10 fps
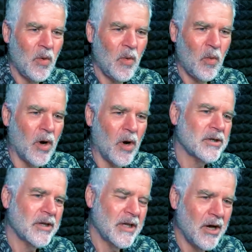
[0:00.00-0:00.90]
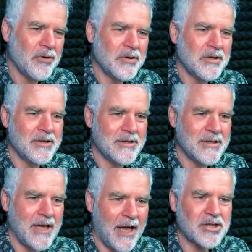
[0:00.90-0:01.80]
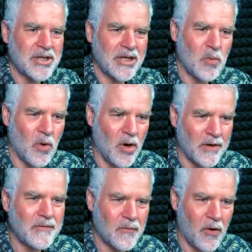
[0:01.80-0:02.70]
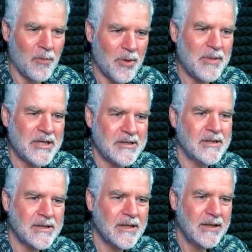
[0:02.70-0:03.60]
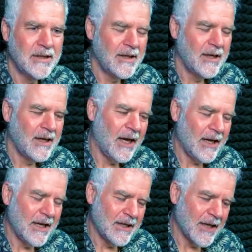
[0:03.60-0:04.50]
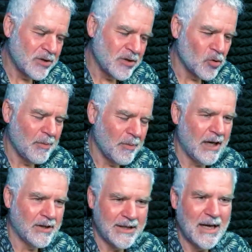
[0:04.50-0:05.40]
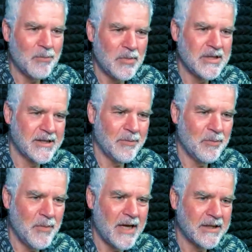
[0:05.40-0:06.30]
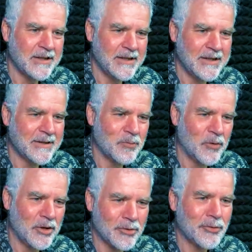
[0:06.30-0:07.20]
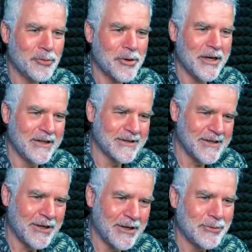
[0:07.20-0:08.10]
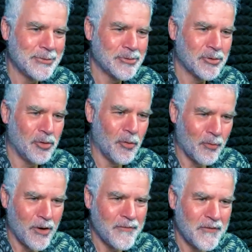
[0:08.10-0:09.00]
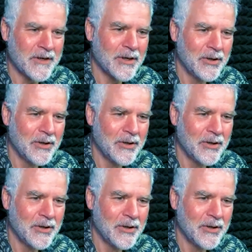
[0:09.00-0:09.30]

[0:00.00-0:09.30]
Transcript: what do the owners actually want from the business? And they talk about the numbers that matter. And we're not talking sales or profit